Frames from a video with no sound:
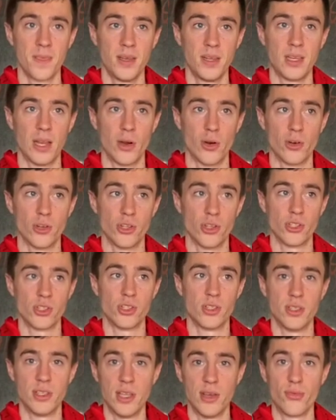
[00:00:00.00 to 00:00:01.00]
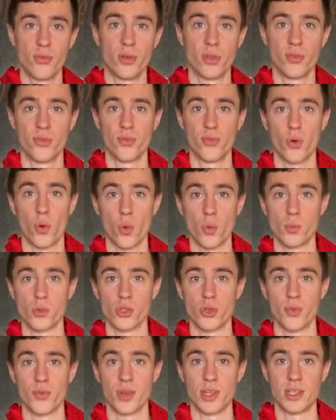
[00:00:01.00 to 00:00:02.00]
there are just different
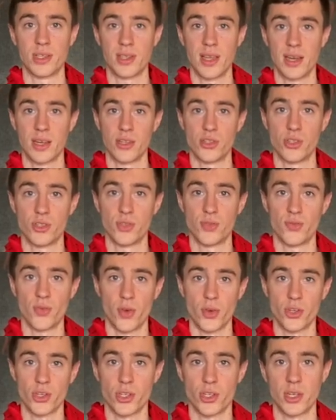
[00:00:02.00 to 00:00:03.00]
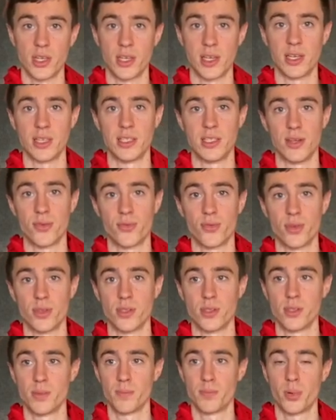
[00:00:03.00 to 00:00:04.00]
forms of intelligence functioning in
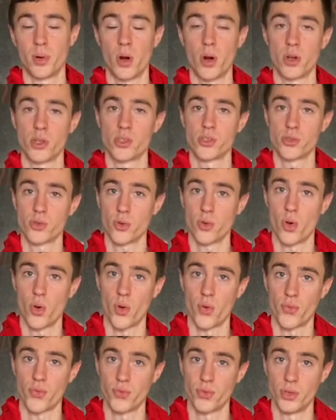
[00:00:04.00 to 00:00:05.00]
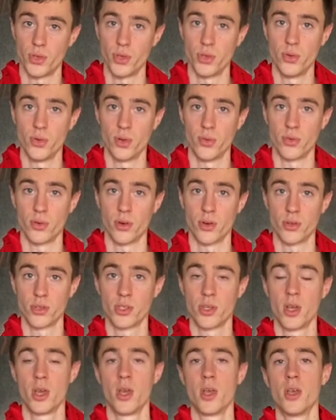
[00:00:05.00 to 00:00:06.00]
different parts of the universe.